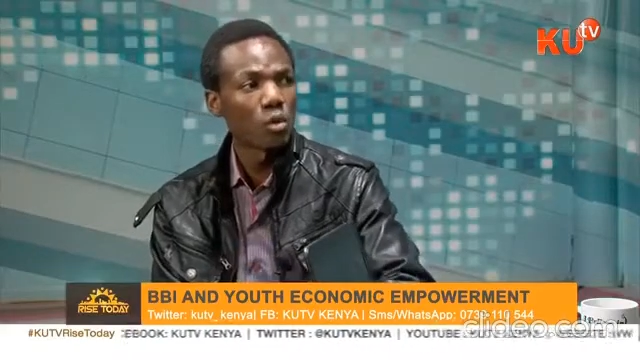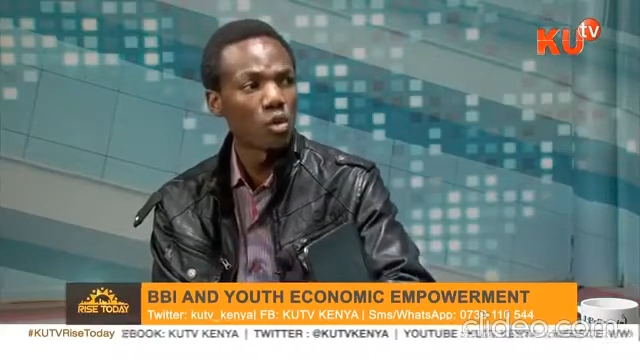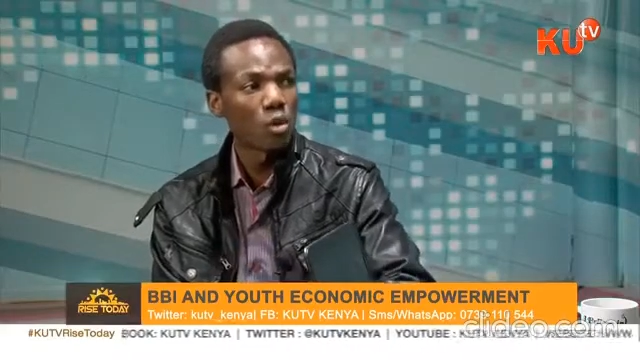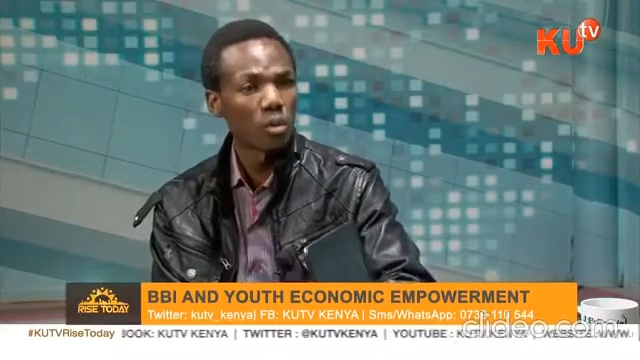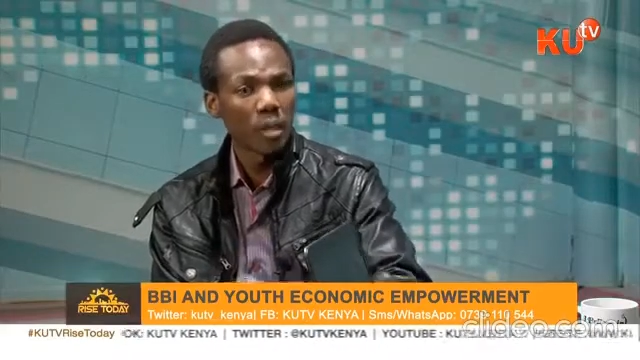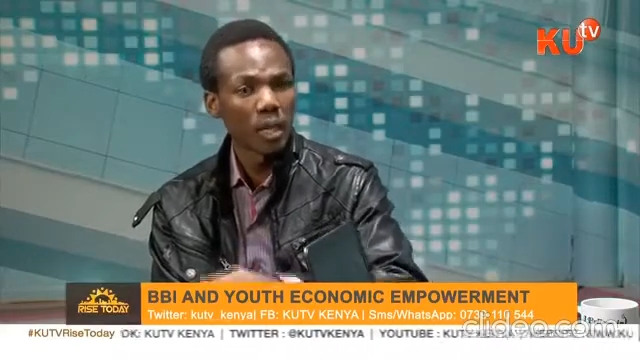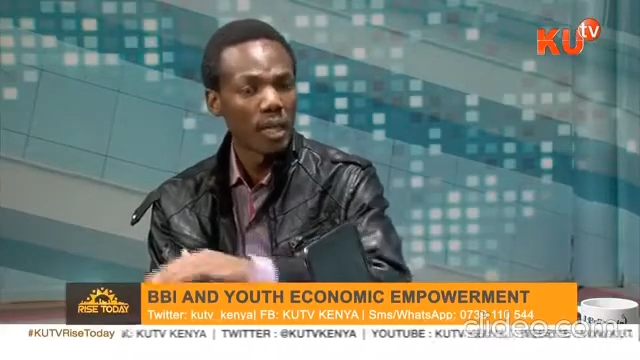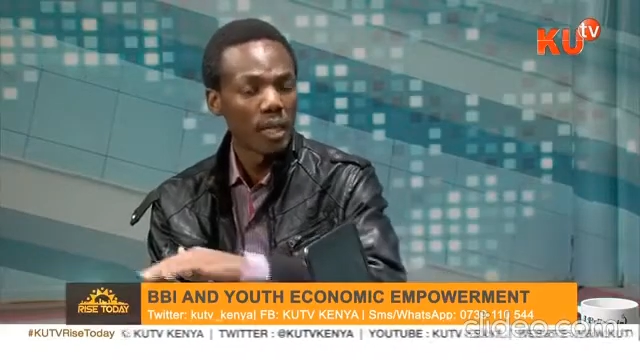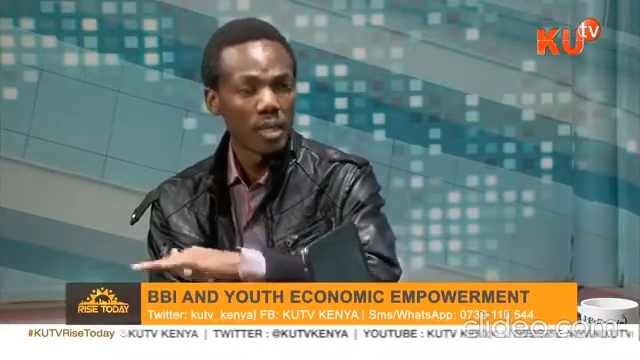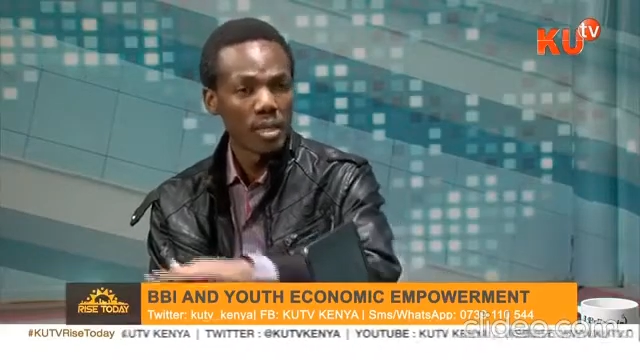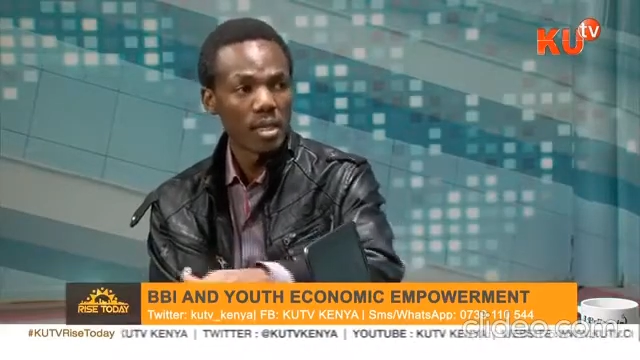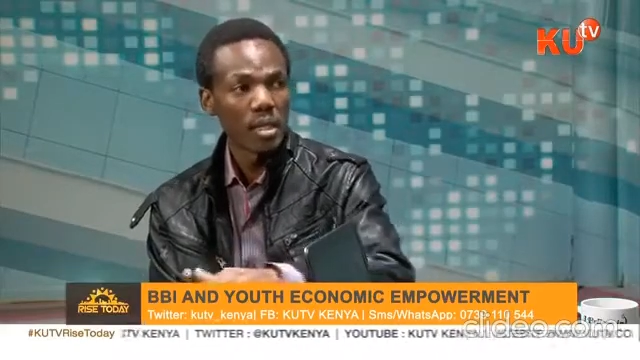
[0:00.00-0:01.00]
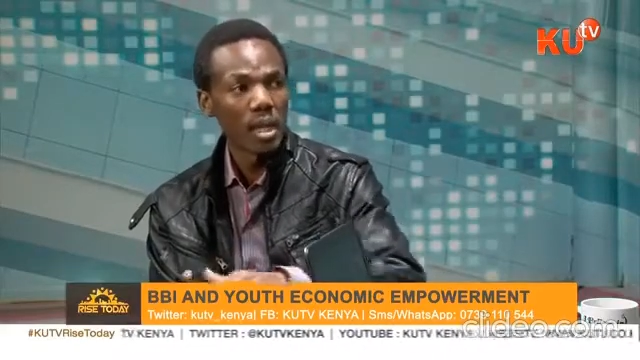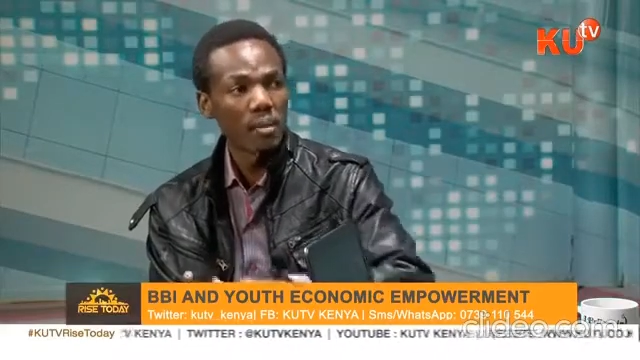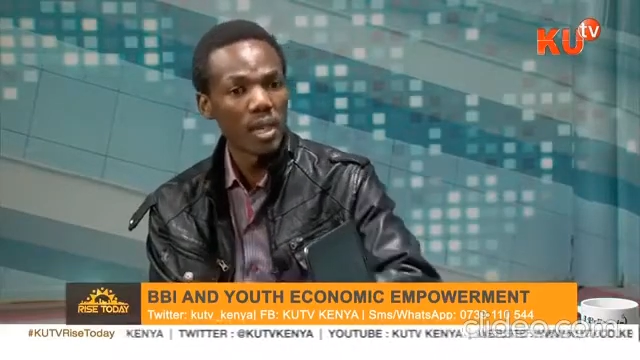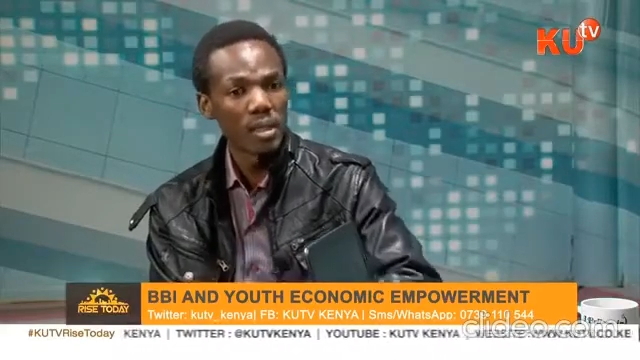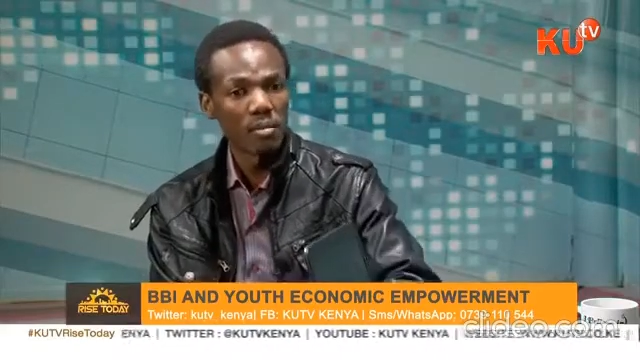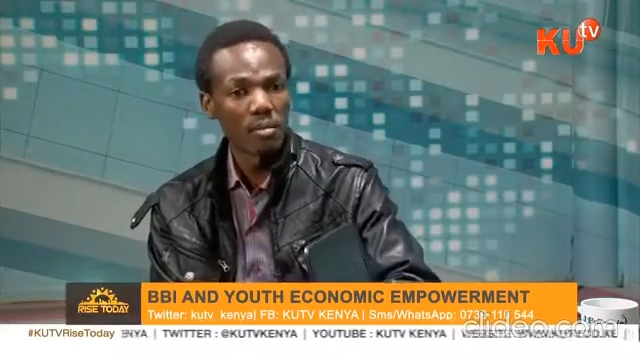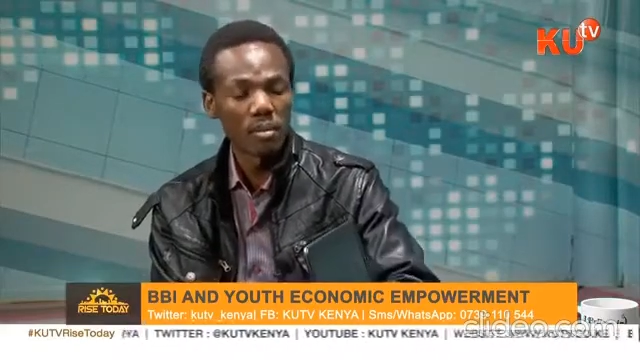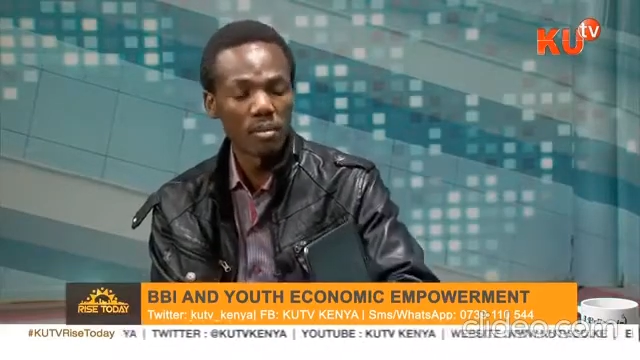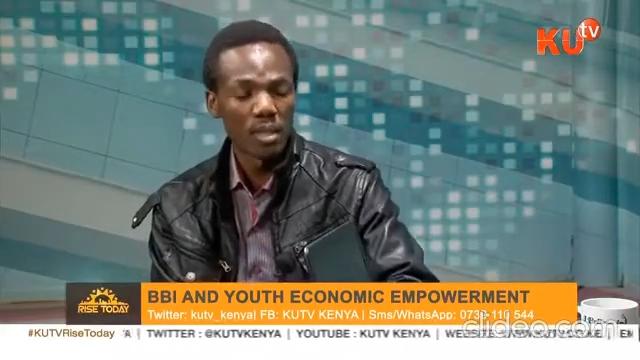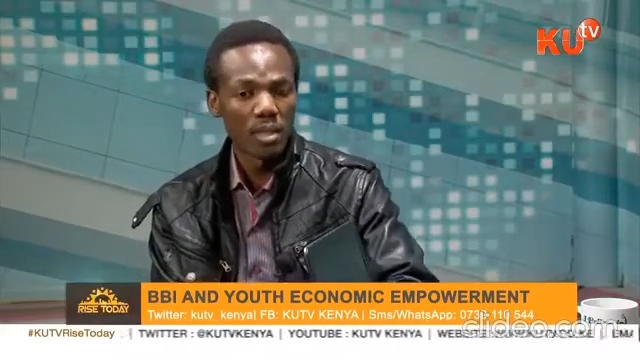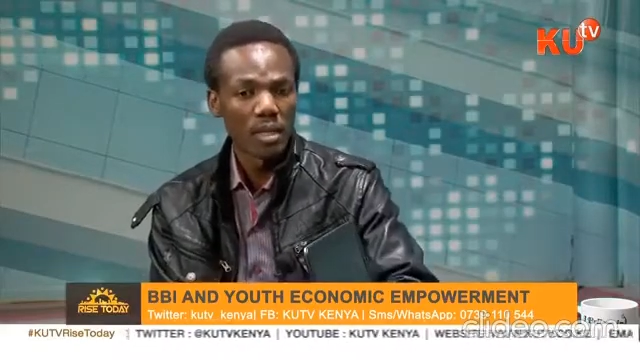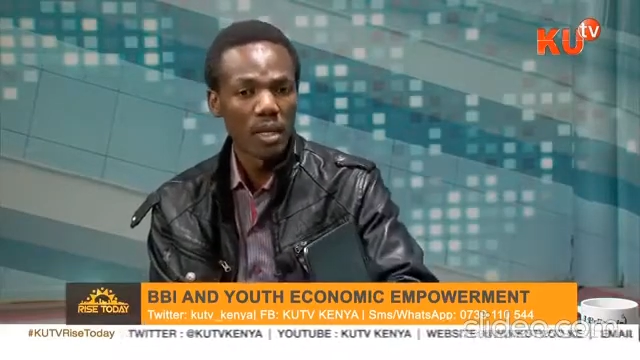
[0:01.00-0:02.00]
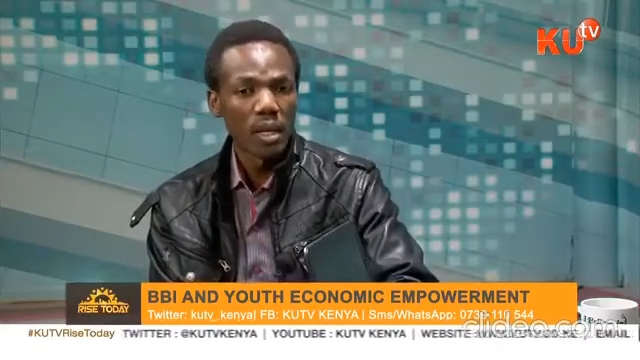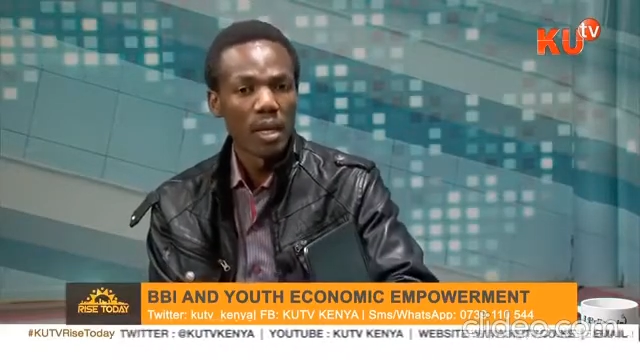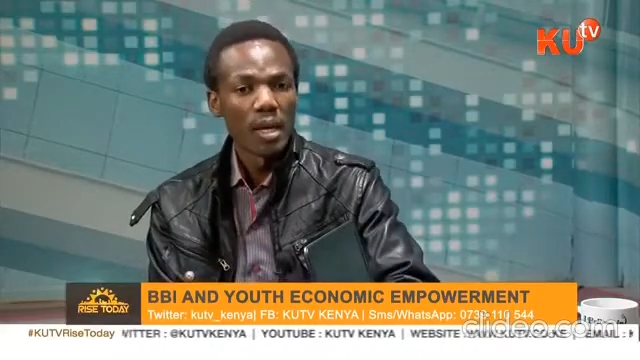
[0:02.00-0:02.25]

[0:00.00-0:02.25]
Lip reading: good job in setting up that environment.